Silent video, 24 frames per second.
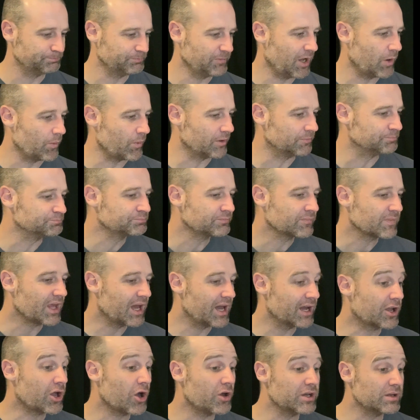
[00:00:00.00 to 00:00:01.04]
Oh well.
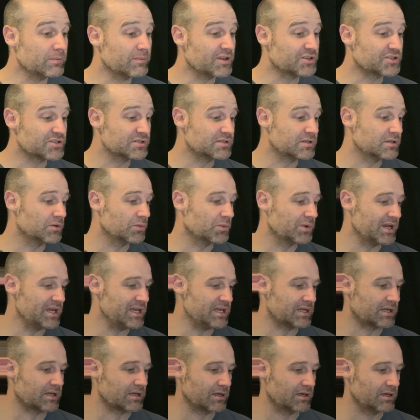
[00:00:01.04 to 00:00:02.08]
Uh, coding mentions of the
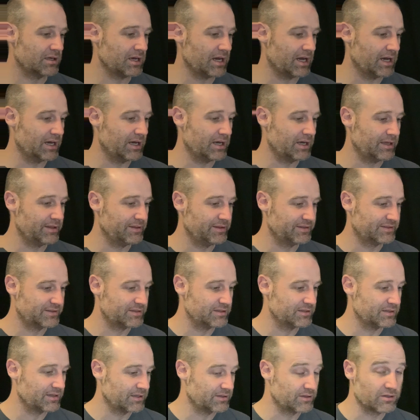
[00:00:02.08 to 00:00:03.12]
week. Uh, this
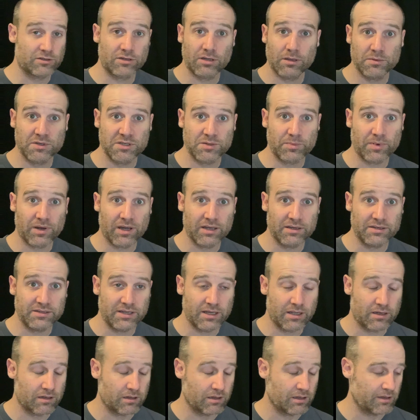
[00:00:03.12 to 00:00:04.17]
is uh, determined by
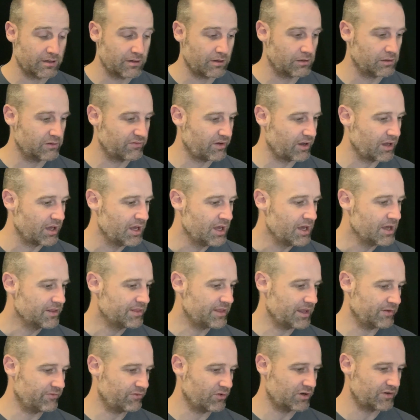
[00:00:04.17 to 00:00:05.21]
Deanna and Oliver.
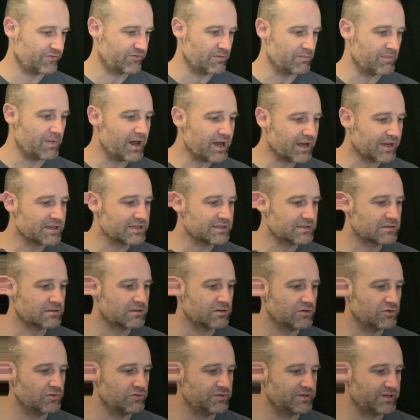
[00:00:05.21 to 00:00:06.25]
They voted for Marcus,
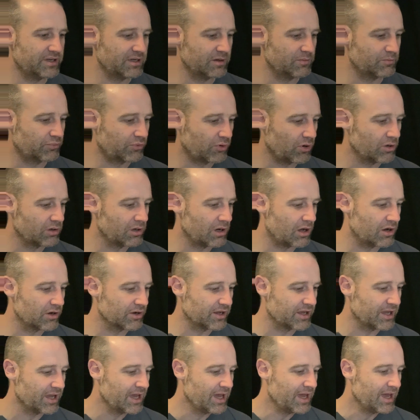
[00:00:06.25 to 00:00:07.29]
who did it in
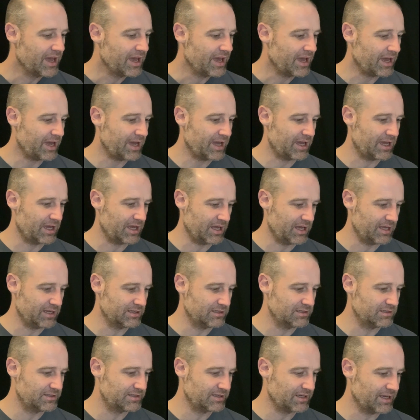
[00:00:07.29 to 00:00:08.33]
Prolog,
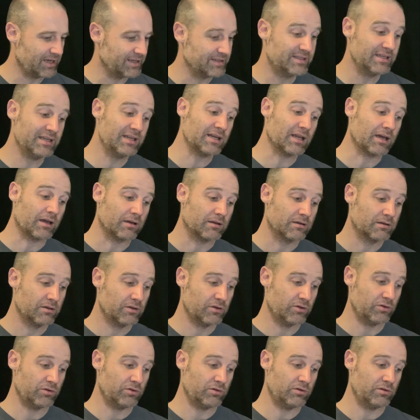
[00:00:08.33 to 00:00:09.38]
and Adina, uh,
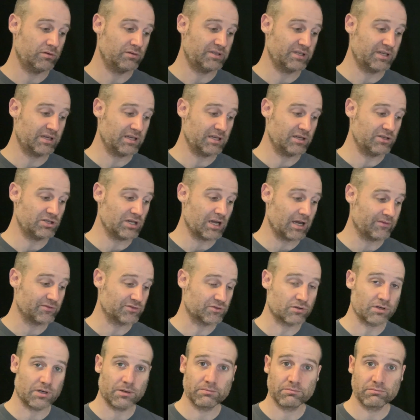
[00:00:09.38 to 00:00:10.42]
who did it in
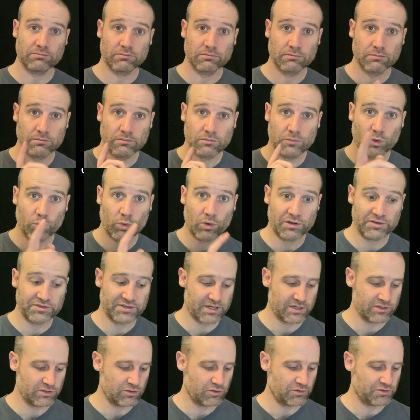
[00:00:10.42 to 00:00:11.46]
JavaScript. Well
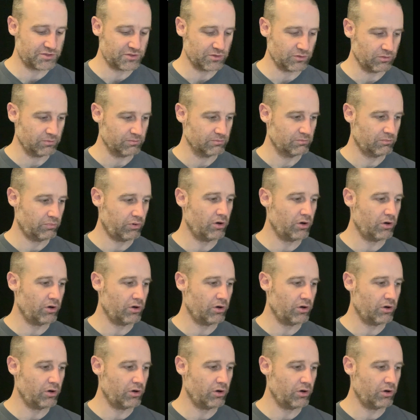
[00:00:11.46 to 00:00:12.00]
done, you two.